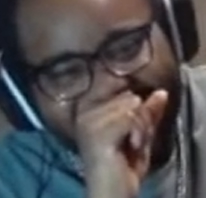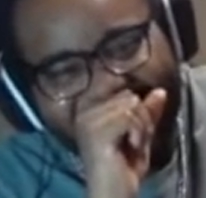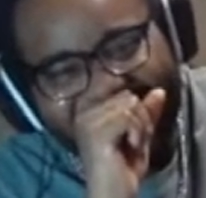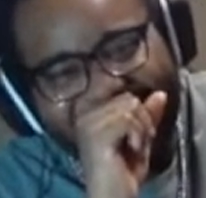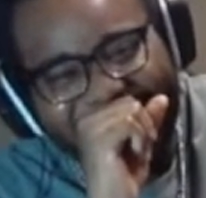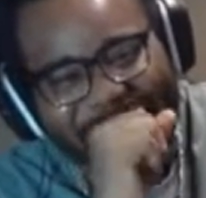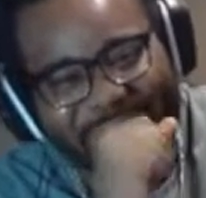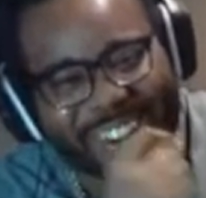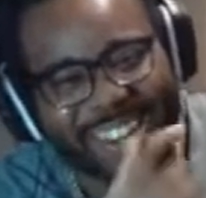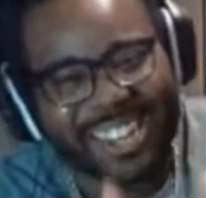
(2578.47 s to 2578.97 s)

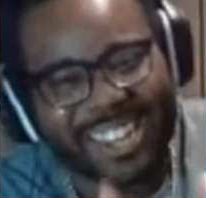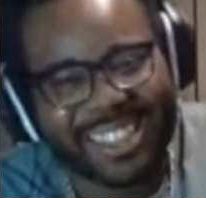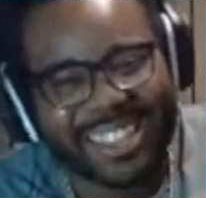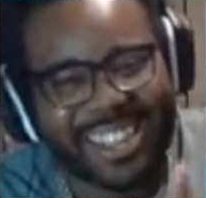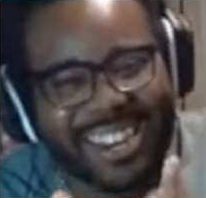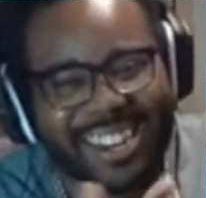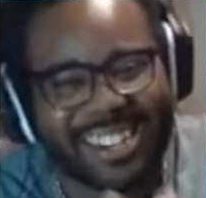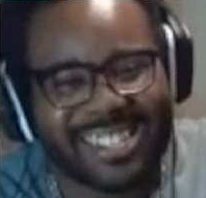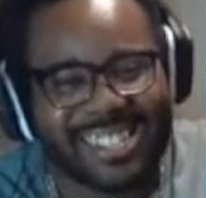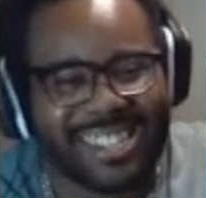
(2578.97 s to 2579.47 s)
I forgot
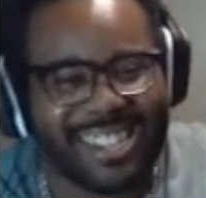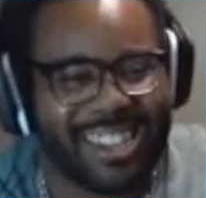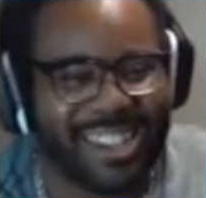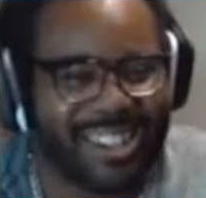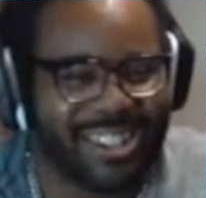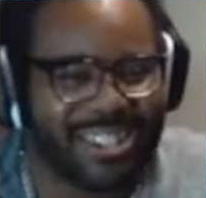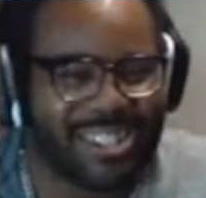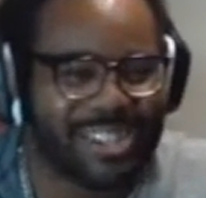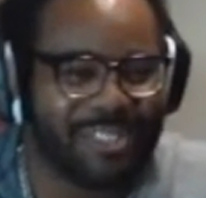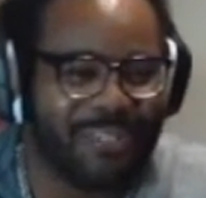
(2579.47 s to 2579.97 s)
that I'd see
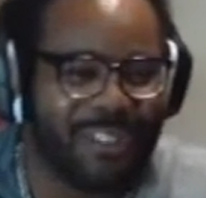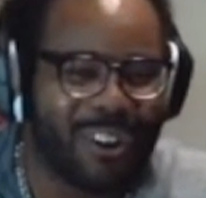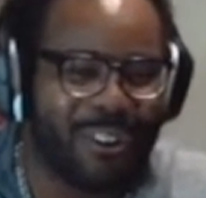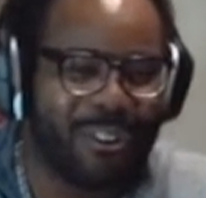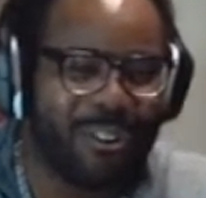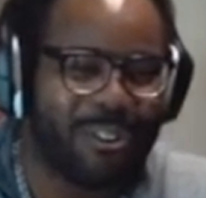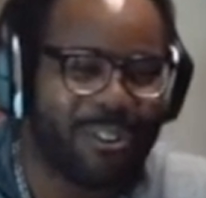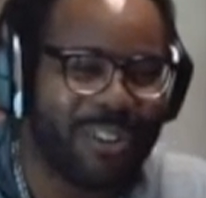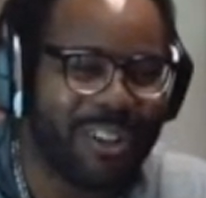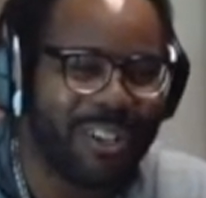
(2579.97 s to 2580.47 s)
y'all
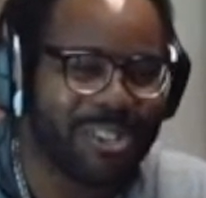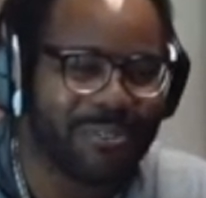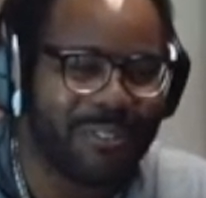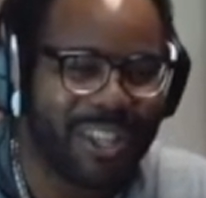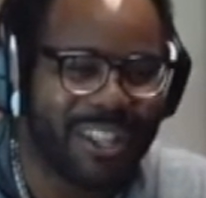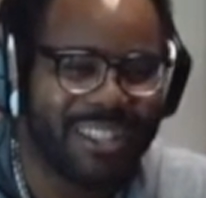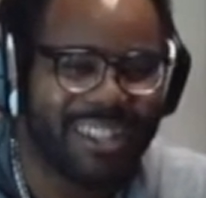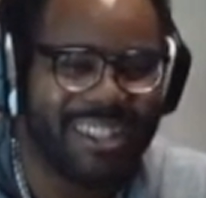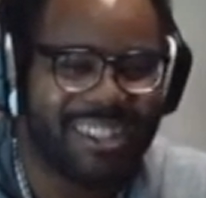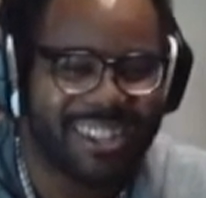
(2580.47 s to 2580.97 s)
tomorrow as
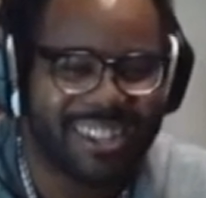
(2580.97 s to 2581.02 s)
well